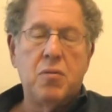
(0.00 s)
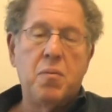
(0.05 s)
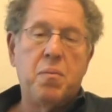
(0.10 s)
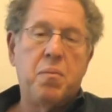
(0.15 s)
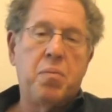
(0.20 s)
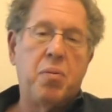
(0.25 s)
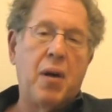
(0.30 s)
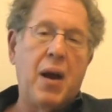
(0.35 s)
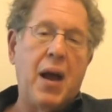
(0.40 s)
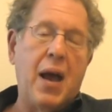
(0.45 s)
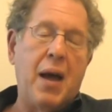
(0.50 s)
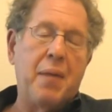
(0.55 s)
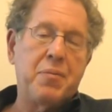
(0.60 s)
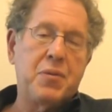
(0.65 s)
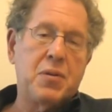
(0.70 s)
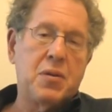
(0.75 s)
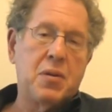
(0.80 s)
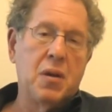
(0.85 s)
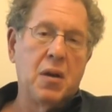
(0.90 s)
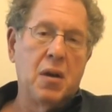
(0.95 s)

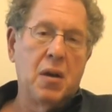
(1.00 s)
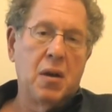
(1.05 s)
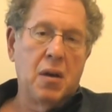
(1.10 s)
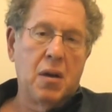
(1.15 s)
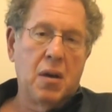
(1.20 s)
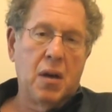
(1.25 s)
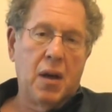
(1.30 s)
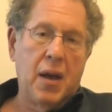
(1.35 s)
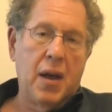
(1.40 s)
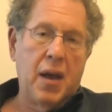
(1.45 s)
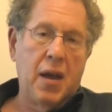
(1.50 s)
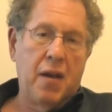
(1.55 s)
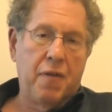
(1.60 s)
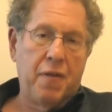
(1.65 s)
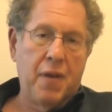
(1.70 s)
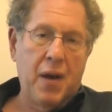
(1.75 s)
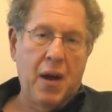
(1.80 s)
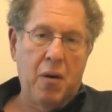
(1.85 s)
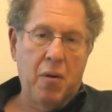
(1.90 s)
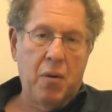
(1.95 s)
perhaps a half
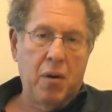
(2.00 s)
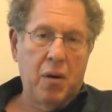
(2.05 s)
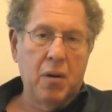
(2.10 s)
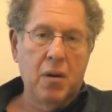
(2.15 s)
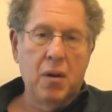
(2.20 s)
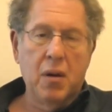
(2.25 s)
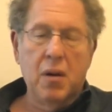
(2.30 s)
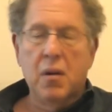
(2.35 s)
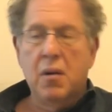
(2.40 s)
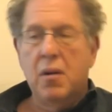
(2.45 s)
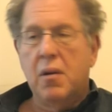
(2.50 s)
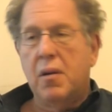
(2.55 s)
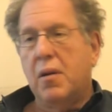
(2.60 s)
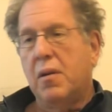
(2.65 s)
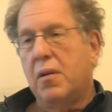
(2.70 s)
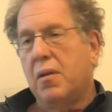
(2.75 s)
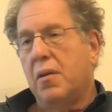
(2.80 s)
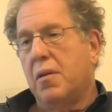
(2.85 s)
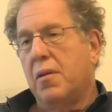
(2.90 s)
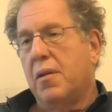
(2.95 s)
hour.
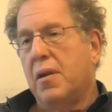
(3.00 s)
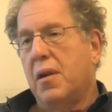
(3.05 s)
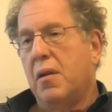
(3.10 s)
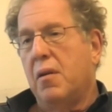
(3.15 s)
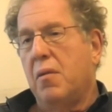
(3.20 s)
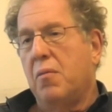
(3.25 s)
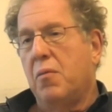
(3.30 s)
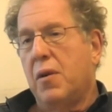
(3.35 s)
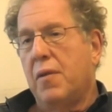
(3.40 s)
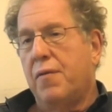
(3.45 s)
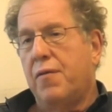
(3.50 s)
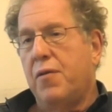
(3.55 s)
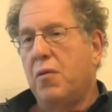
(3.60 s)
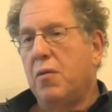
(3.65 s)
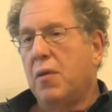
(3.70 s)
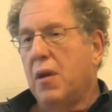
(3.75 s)
If you